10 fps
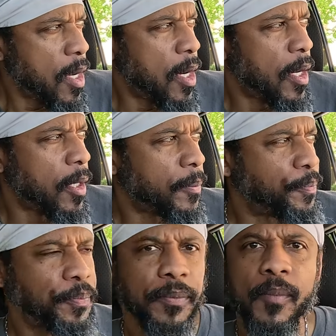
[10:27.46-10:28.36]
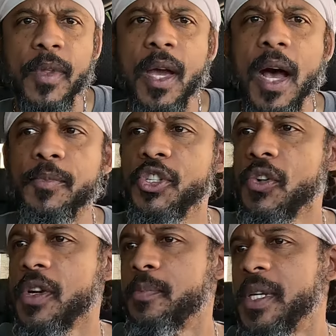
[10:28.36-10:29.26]
um, I'm
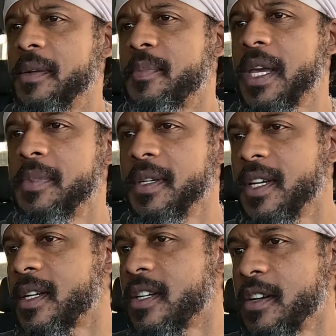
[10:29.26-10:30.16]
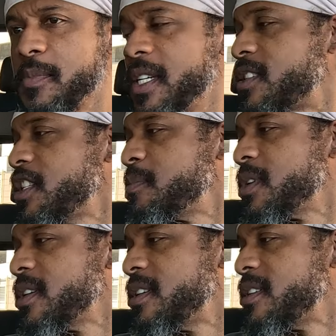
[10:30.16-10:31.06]
sure to be maybe it could be
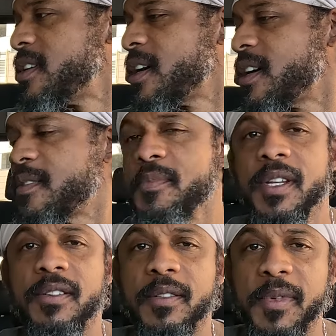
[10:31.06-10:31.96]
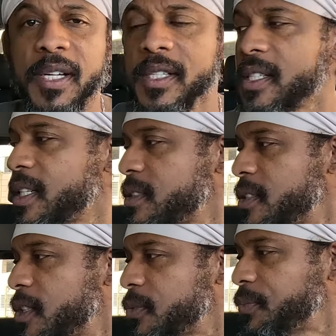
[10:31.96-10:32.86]
cheaper in uh, Middle America. I don't
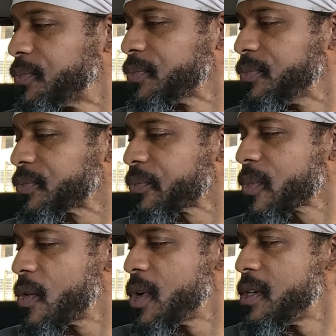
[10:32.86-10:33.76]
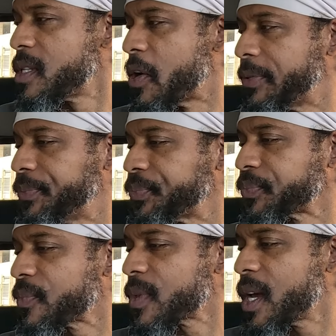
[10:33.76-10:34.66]
know. What do you think?
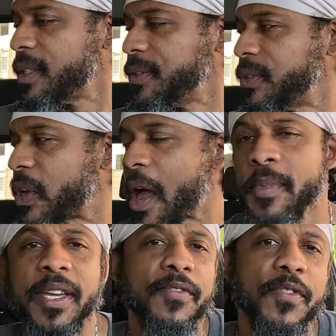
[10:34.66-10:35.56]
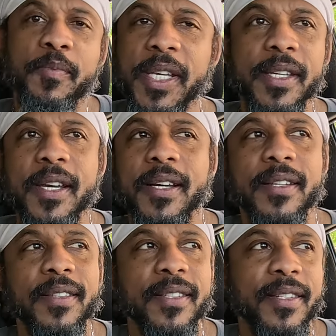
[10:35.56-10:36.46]
I mean, That's for me, yeah,
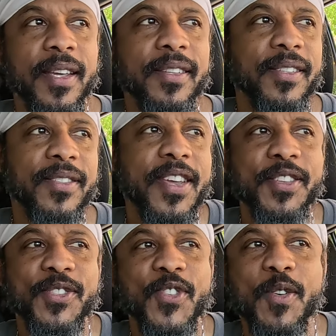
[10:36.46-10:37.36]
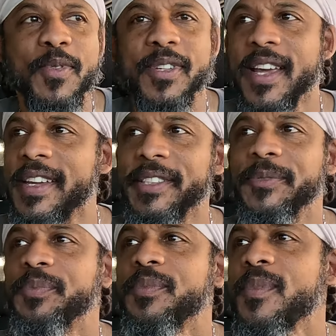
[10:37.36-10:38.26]
it's, it's it's normal. Like,
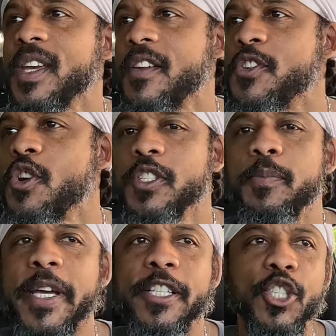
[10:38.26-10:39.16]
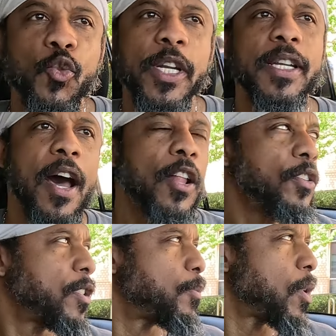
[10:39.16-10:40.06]
if you don't spend twenty
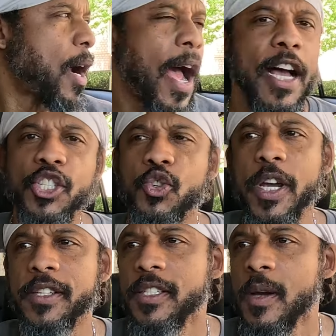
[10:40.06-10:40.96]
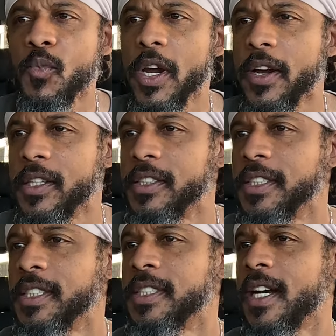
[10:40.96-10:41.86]
dollars per entree somewhere,
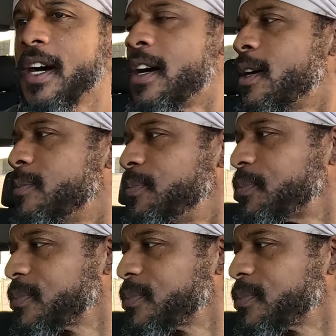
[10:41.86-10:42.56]
um,